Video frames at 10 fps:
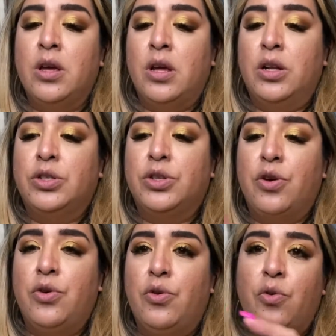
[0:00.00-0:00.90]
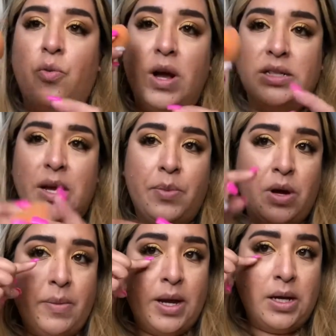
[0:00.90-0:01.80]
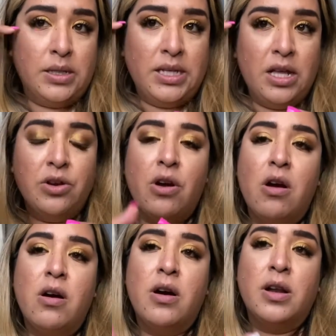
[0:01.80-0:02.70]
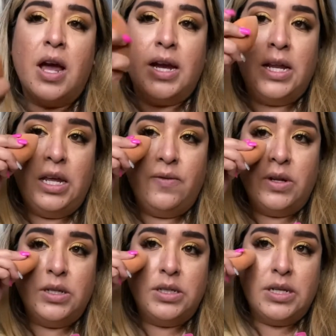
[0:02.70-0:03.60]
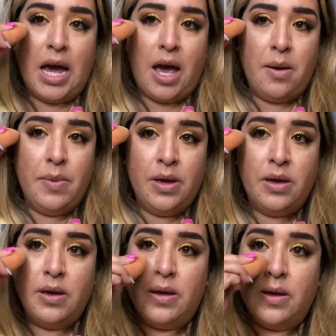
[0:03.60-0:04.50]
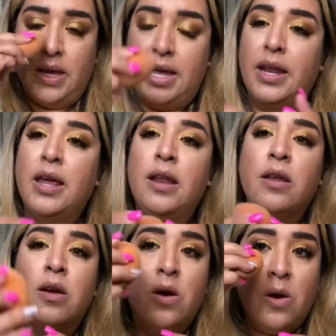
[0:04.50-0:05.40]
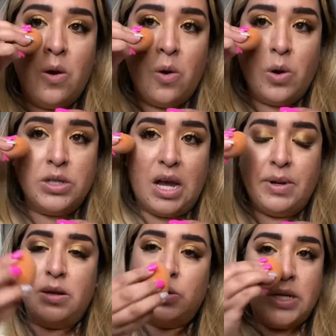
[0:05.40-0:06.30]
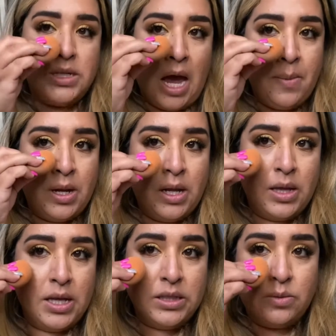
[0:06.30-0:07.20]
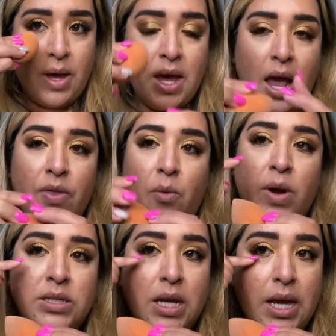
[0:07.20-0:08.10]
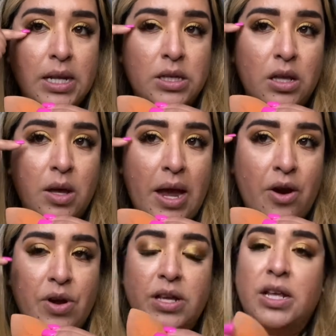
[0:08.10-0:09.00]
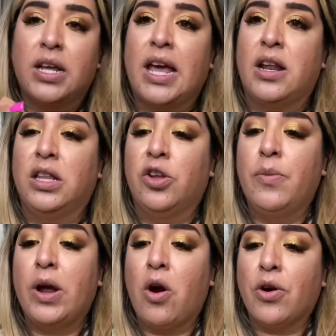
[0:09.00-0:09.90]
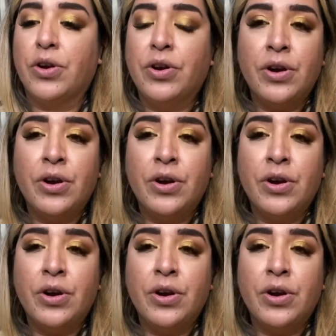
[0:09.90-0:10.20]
So once I put my concealer on, I can even dab it in or dab it in. So I dab it in this way, and then once I get to the areas that get a little bit harder,